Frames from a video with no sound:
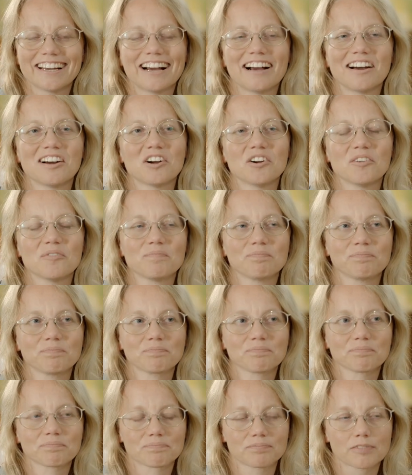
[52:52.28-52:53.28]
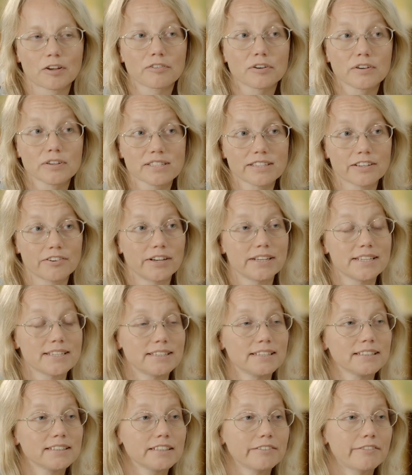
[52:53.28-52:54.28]
um, of course there are
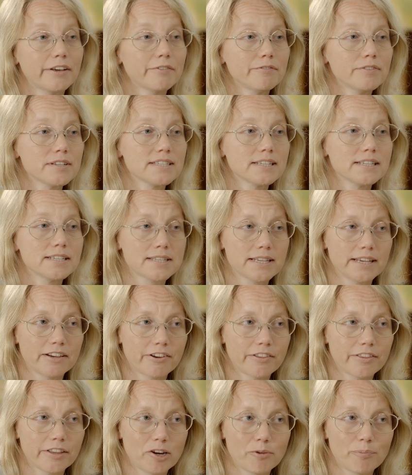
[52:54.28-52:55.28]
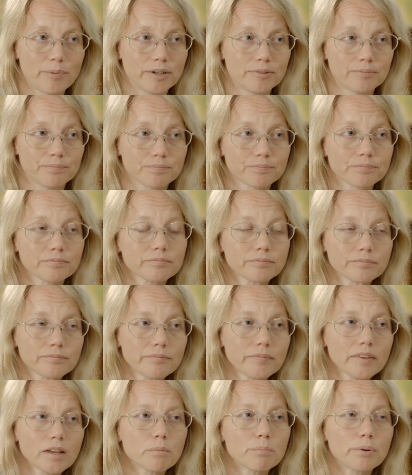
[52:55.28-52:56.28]
distinctive emphases here and there but
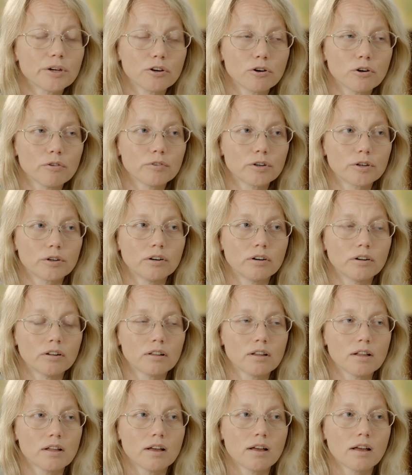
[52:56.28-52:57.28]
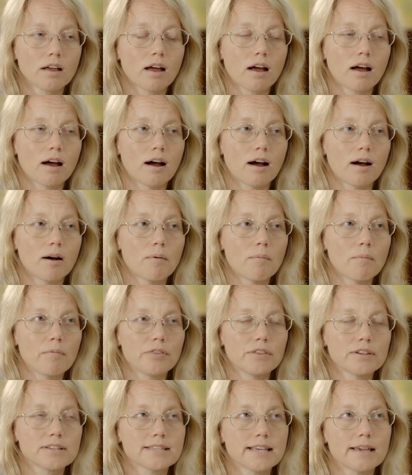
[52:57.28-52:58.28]
but overall
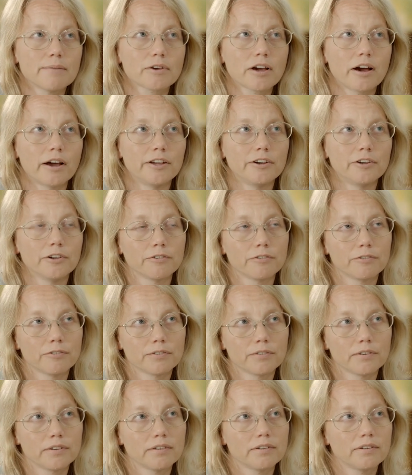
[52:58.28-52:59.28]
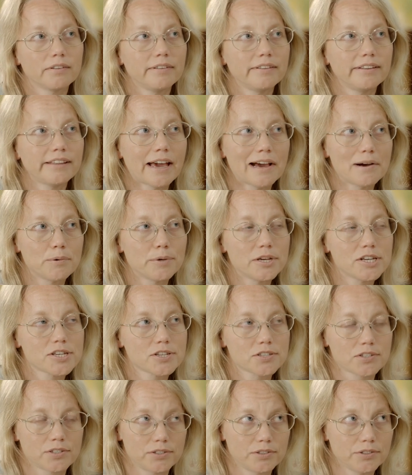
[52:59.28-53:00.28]
um, the same kind of uh, yeah
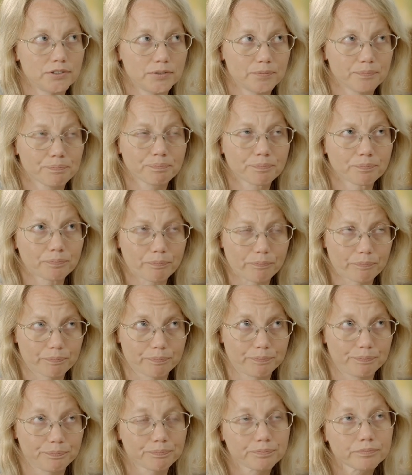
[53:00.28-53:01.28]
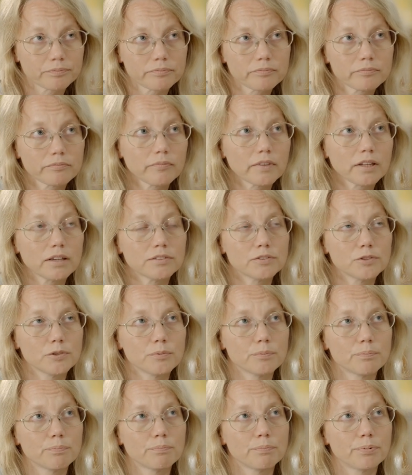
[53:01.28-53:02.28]
wish to
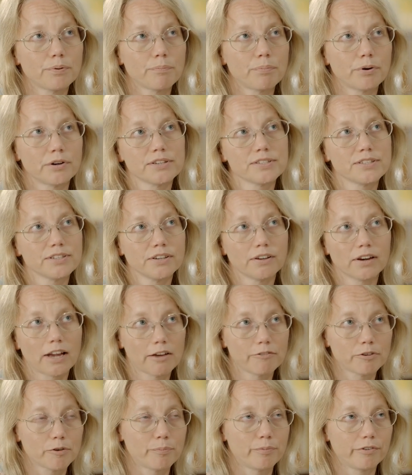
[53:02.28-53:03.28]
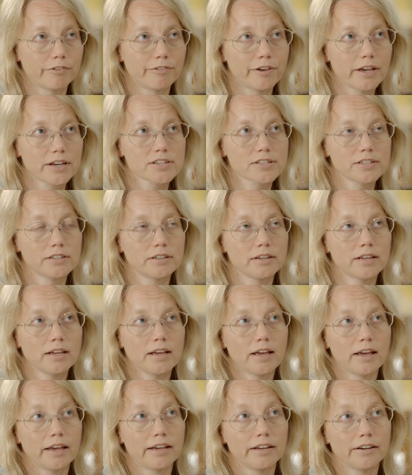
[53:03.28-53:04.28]
to pursue a life of perfection
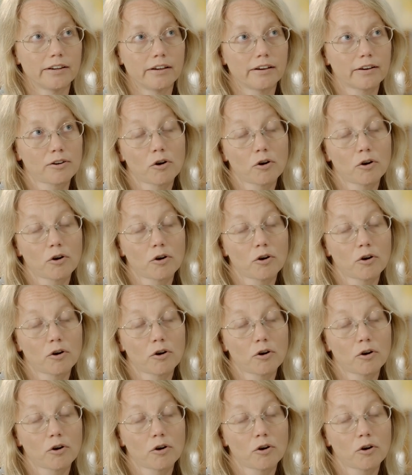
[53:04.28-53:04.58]
in a